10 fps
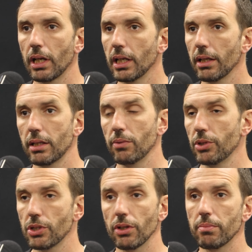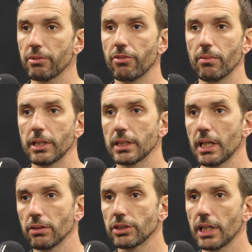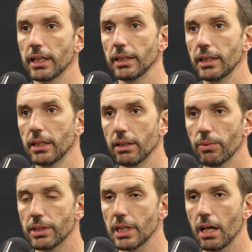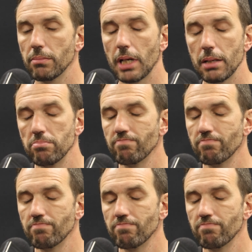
And I think we saw the performance outstanding with Sam.